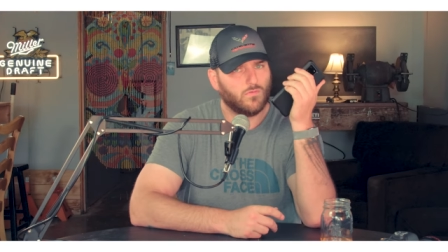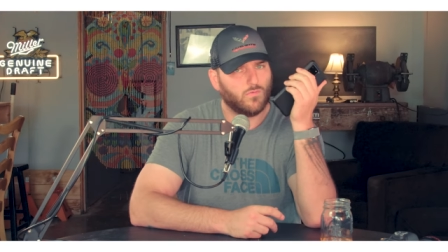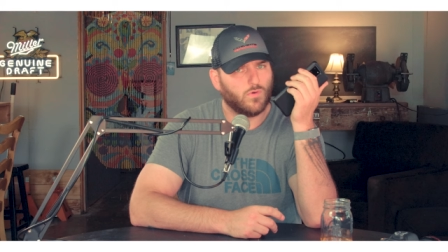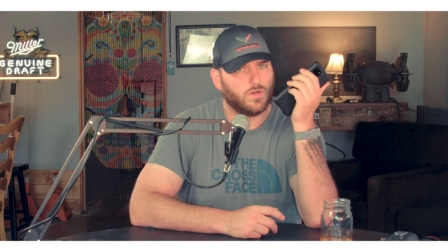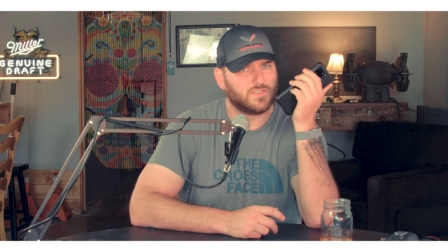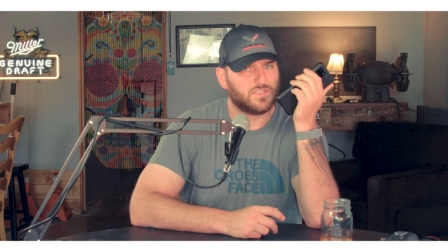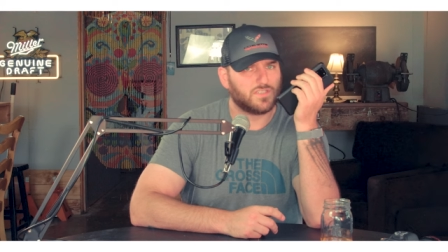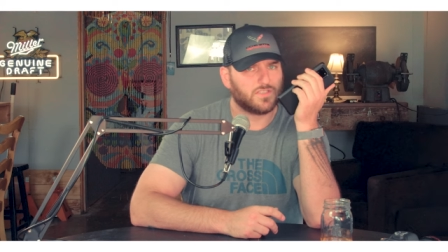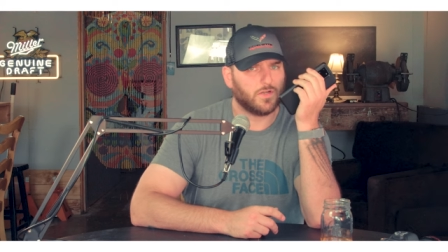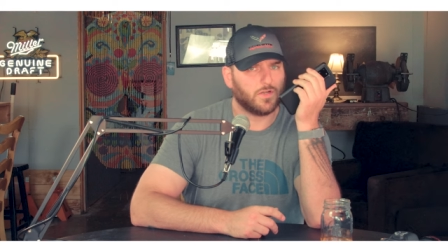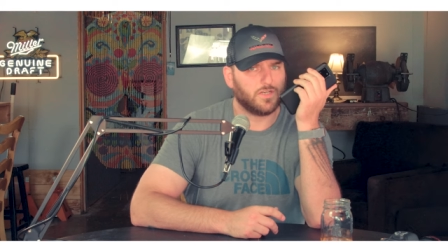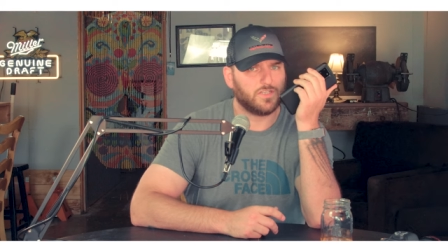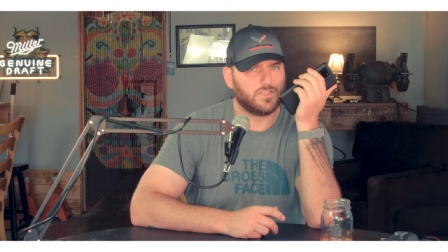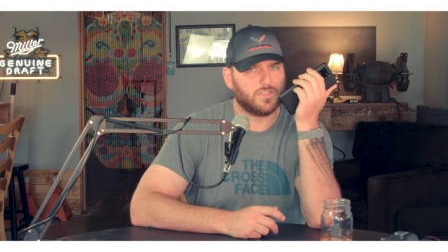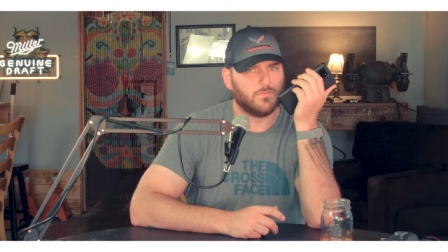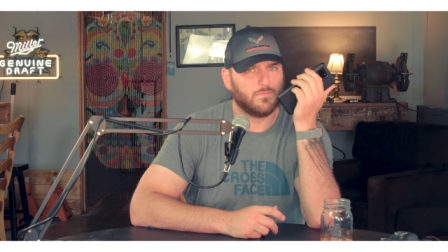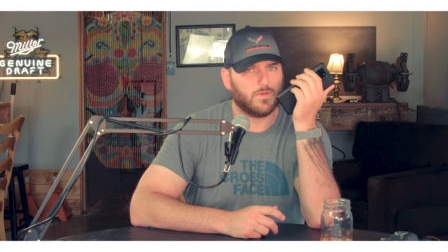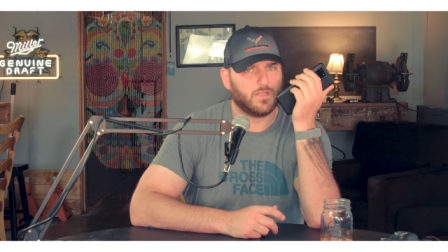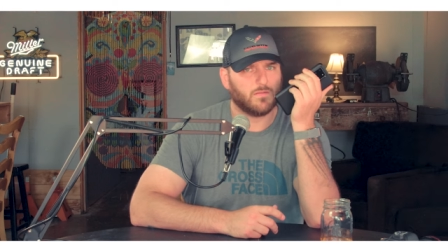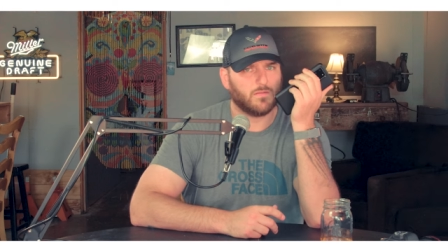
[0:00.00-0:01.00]
What's
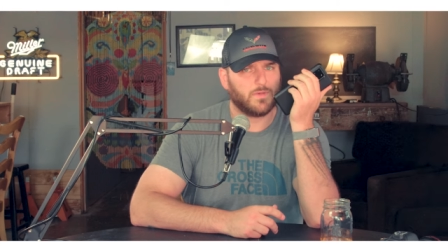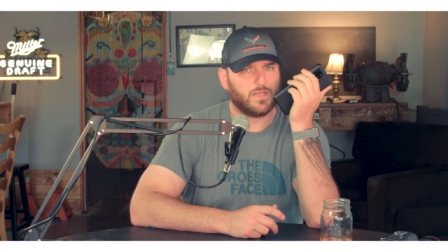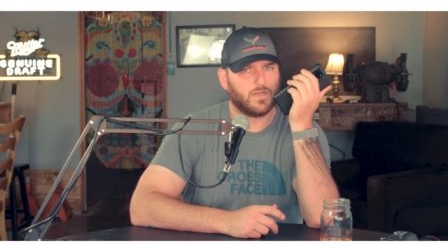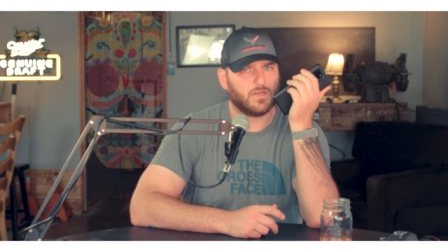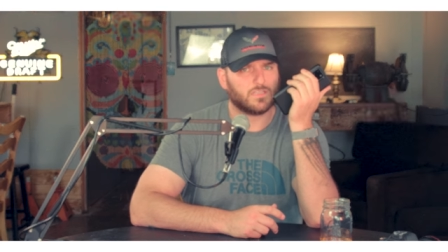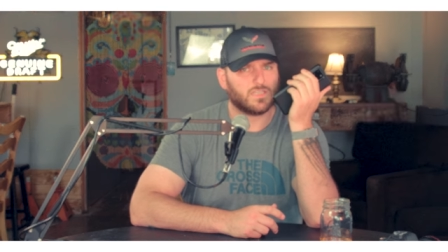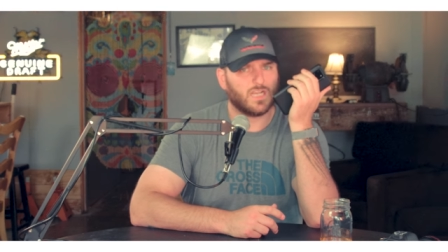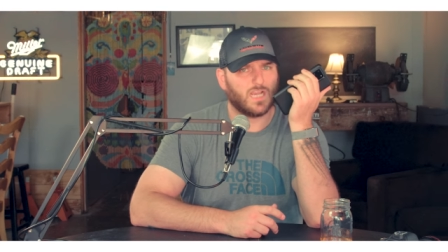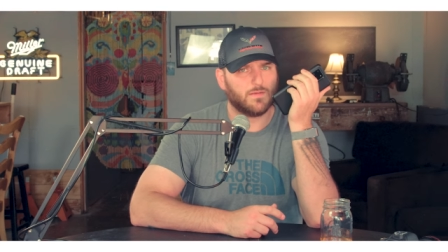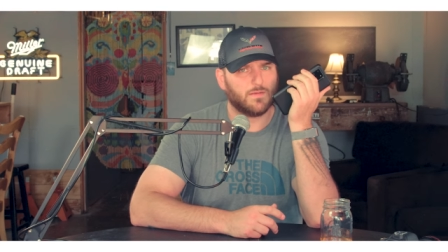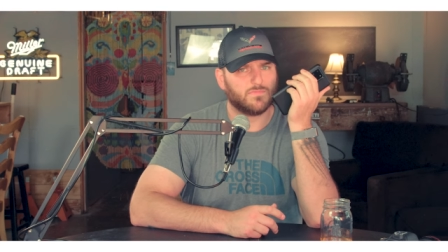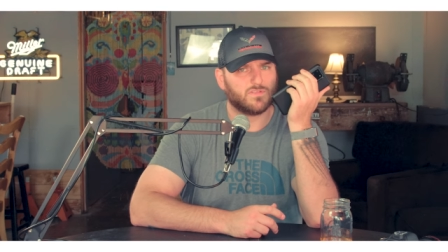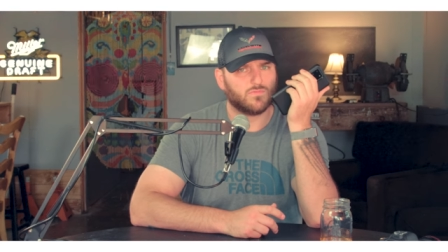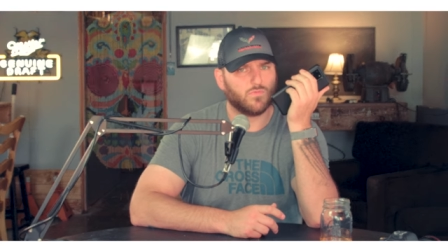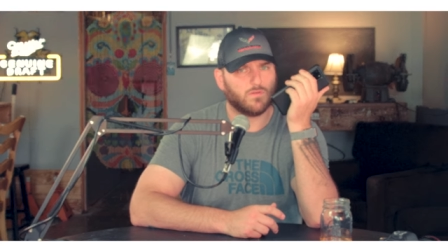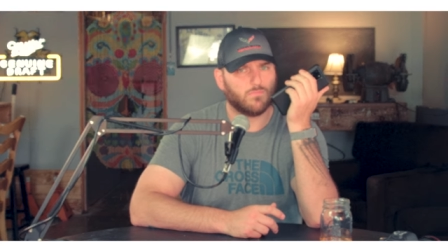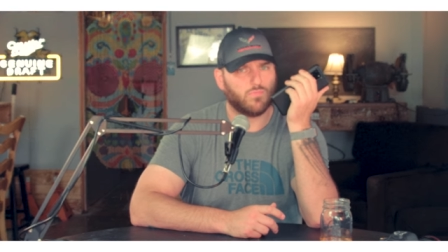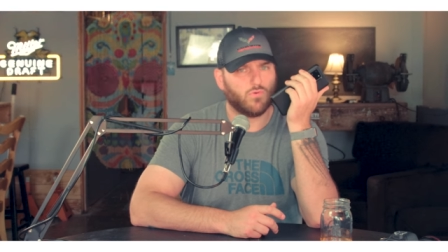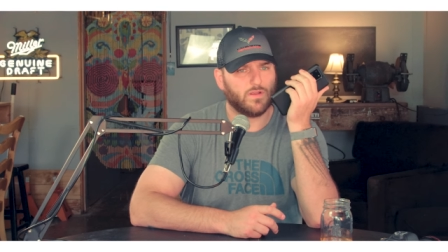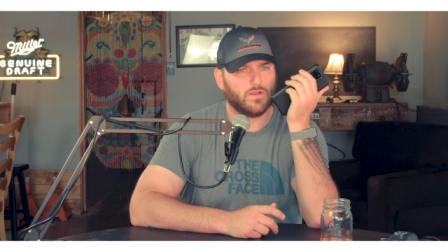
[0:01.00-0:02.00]
32 millimeter times
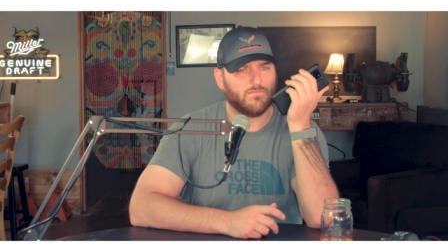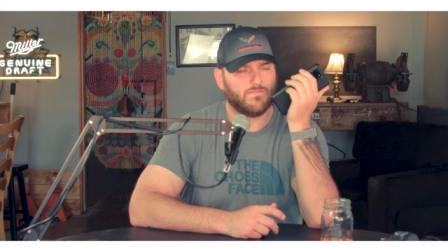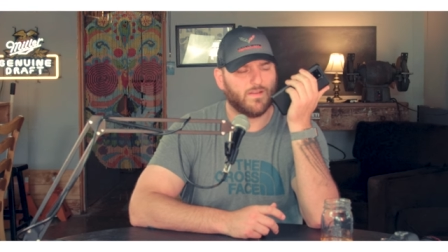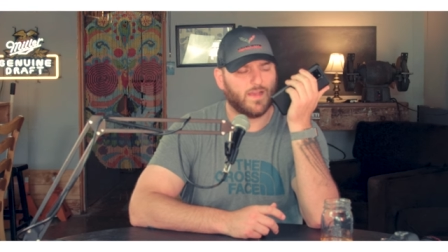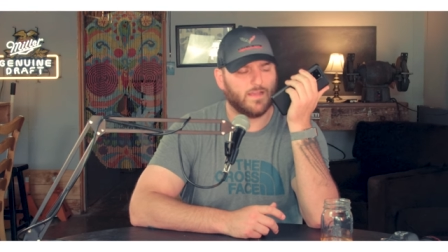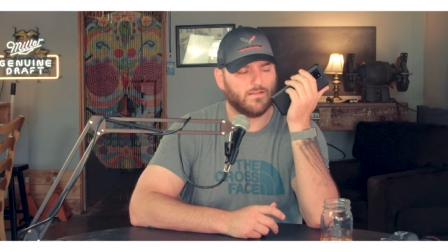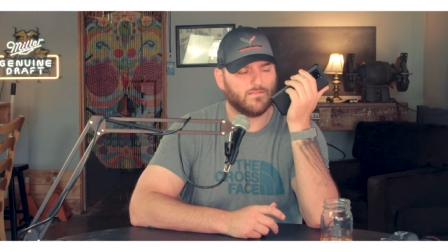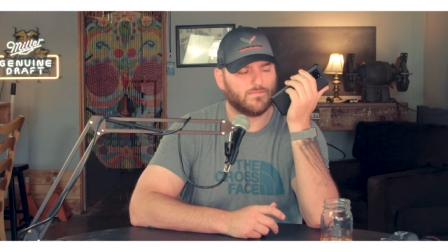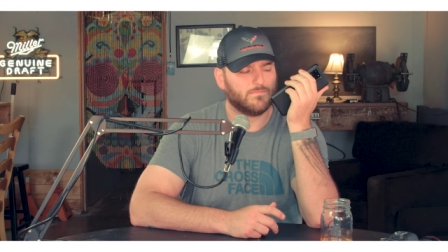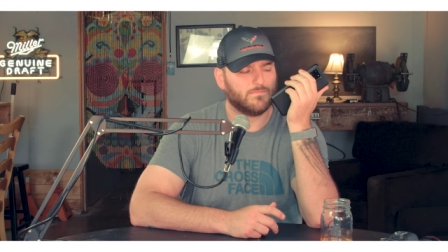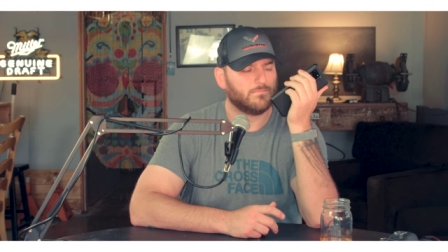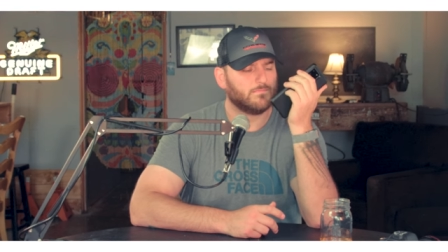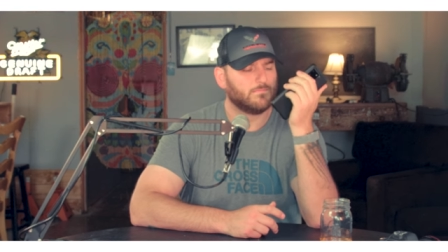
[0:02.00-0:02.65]
1.5?